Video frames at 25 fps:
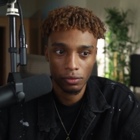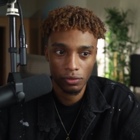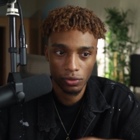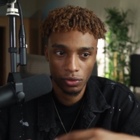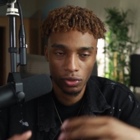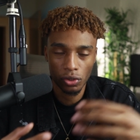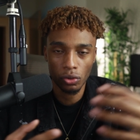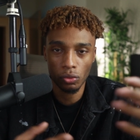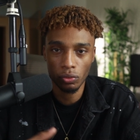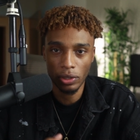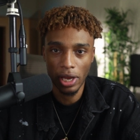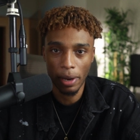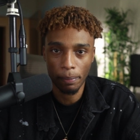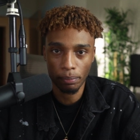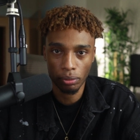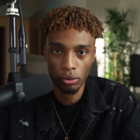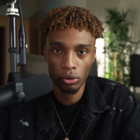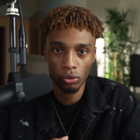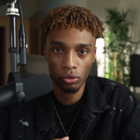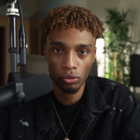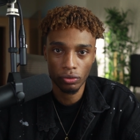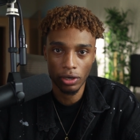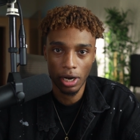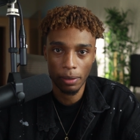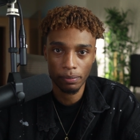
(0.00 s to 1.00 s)
to their
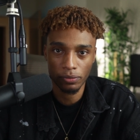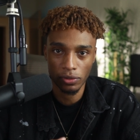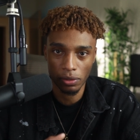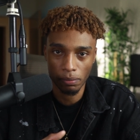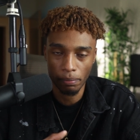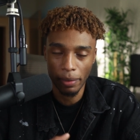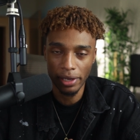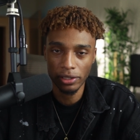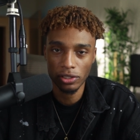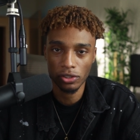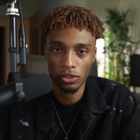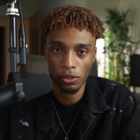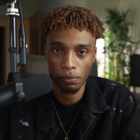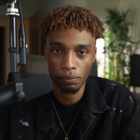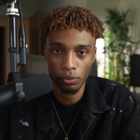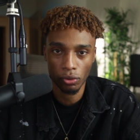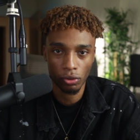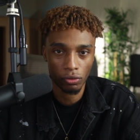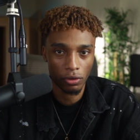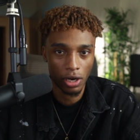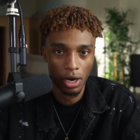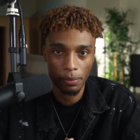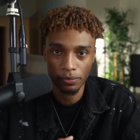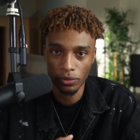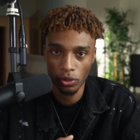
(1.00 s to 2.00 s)
programs and mentorship
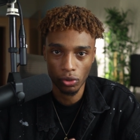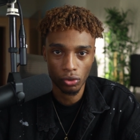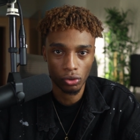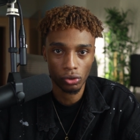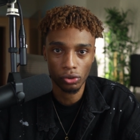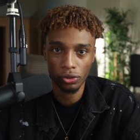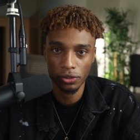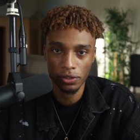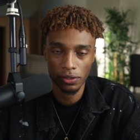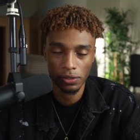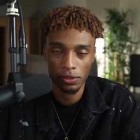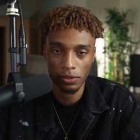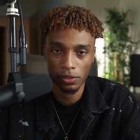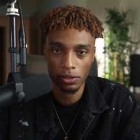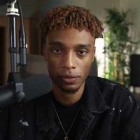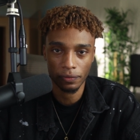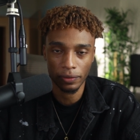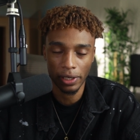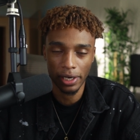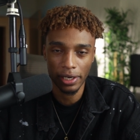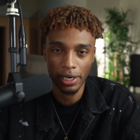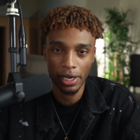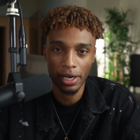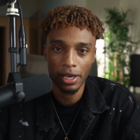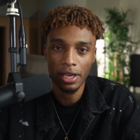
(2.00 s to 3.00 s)
programs and courses and stuff
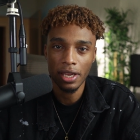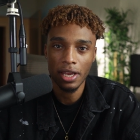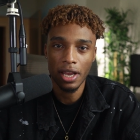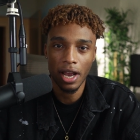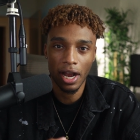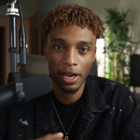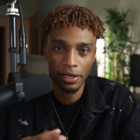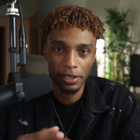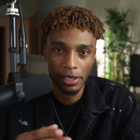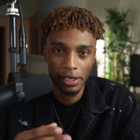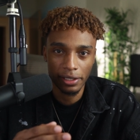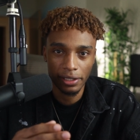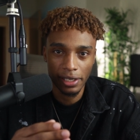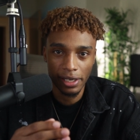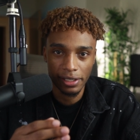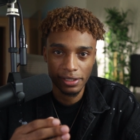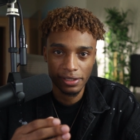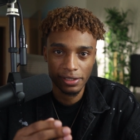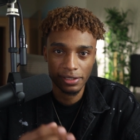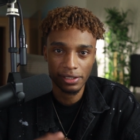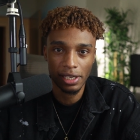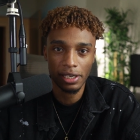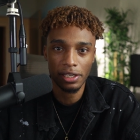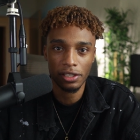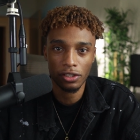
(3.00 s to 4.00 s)
like that. And then they're
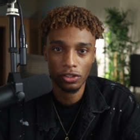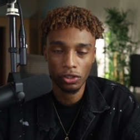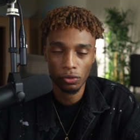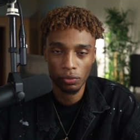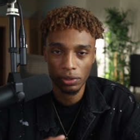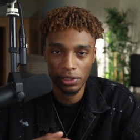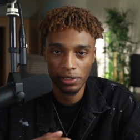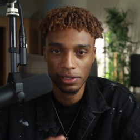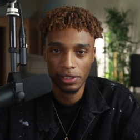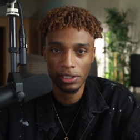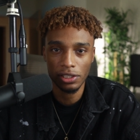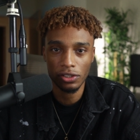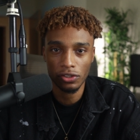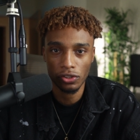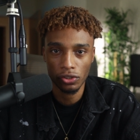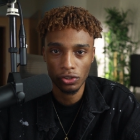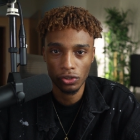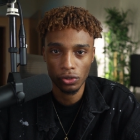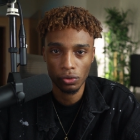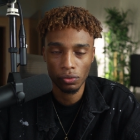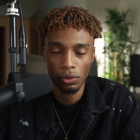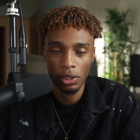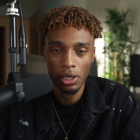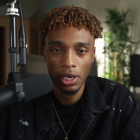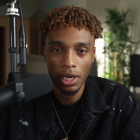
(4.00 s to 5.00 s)
selling you and teaching
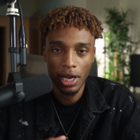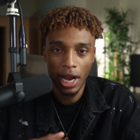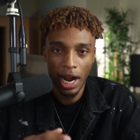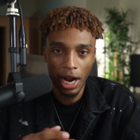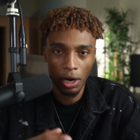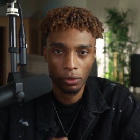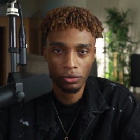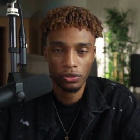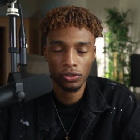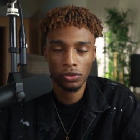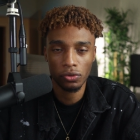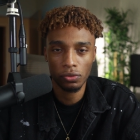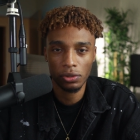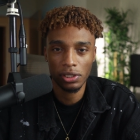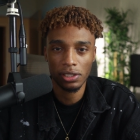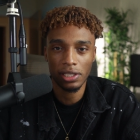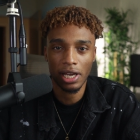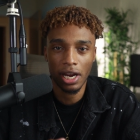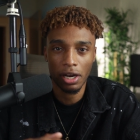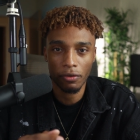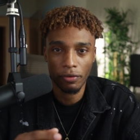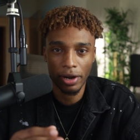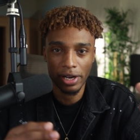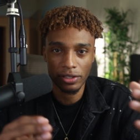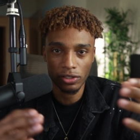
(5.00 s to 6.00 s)
you how to do the
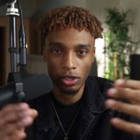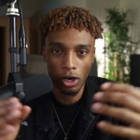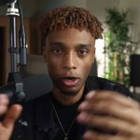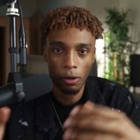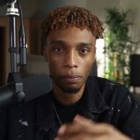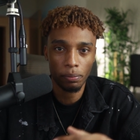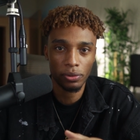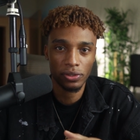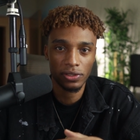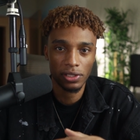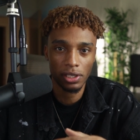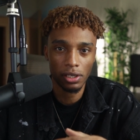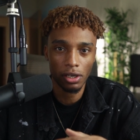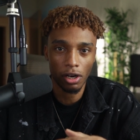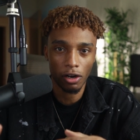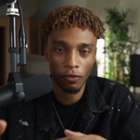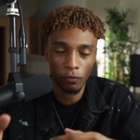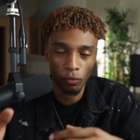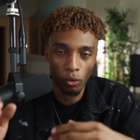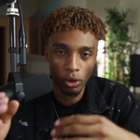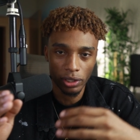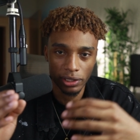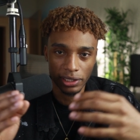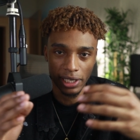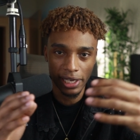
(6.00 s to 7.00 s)
direct opposite of
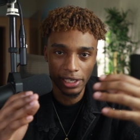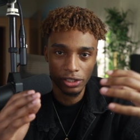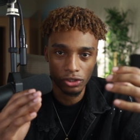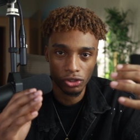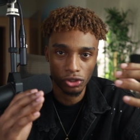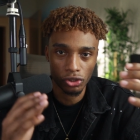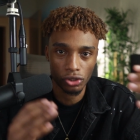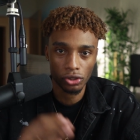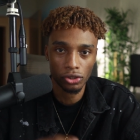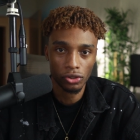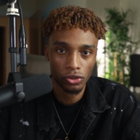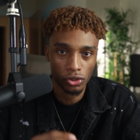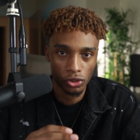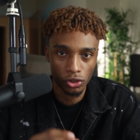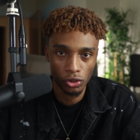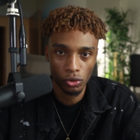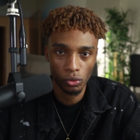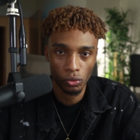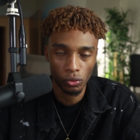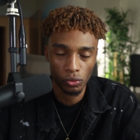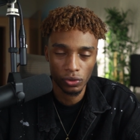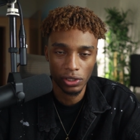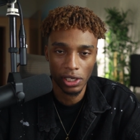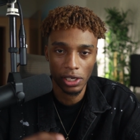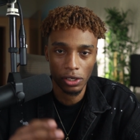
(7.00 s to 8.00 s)
what they just
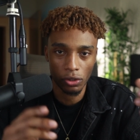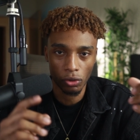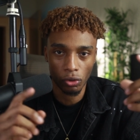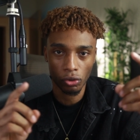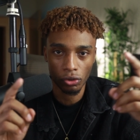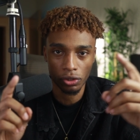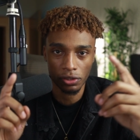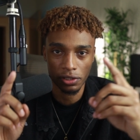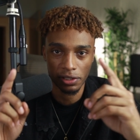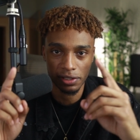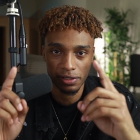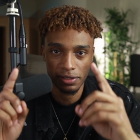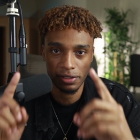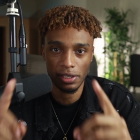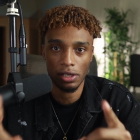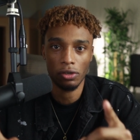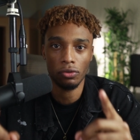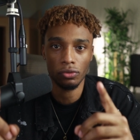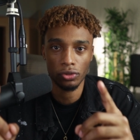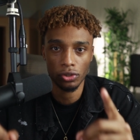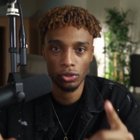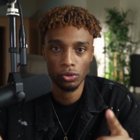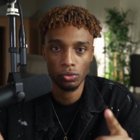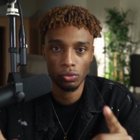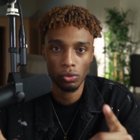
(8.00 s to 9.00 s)
use in order to sell
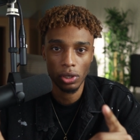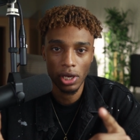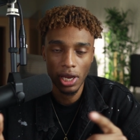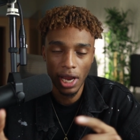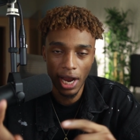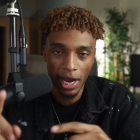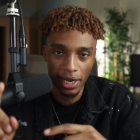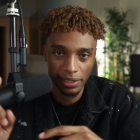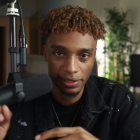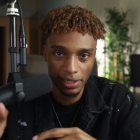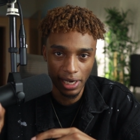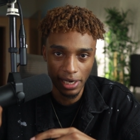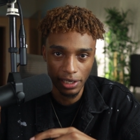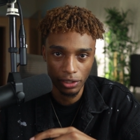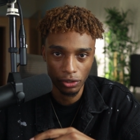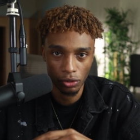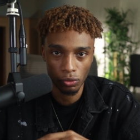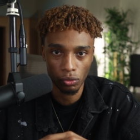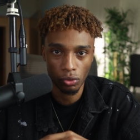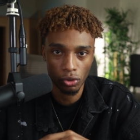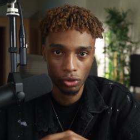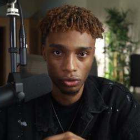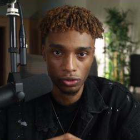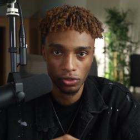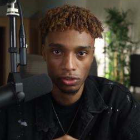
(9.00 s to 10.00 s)
you as a new
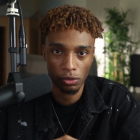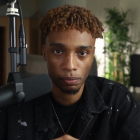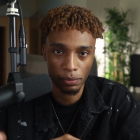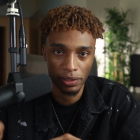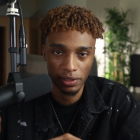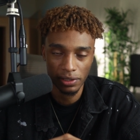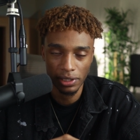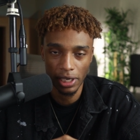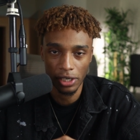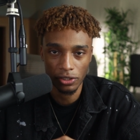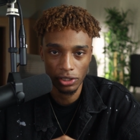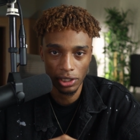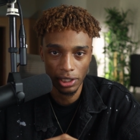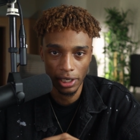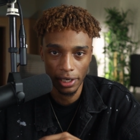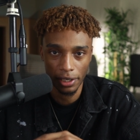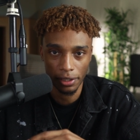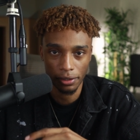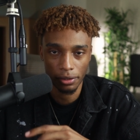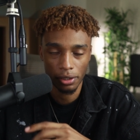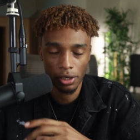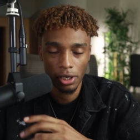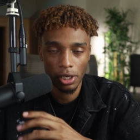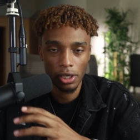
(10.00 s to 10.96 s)
customer slash client.